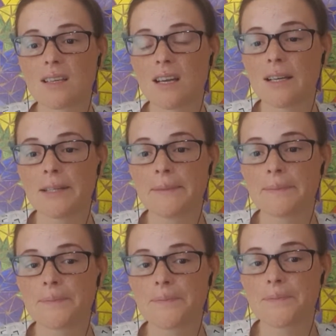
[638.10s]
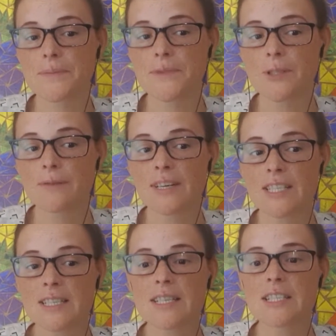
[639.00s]
So
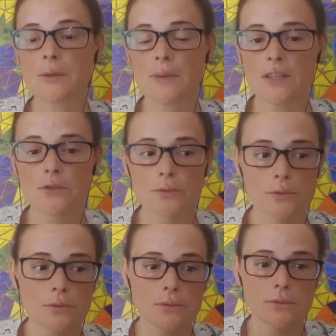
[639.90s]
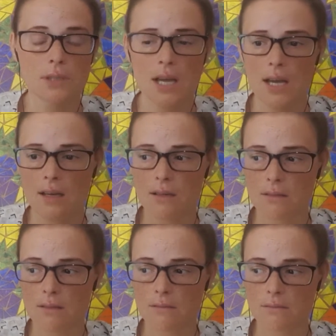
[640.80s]
eventually she went to,
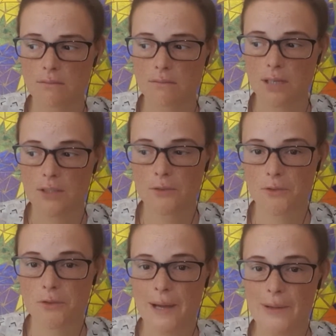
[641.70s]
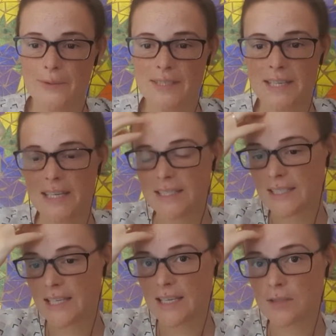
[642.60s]
yeah, I don't know how you say it
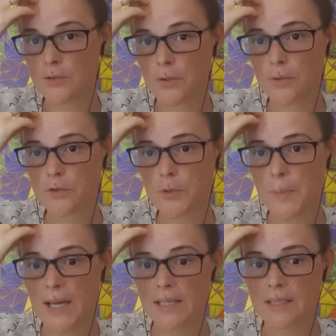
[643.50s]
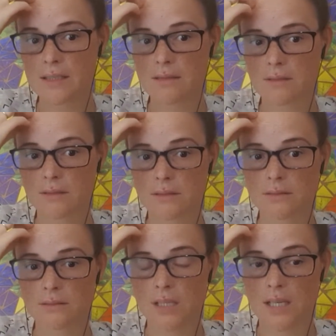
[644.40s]
in English, hospice,
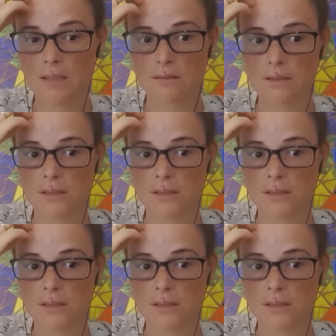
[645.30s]
or yeah,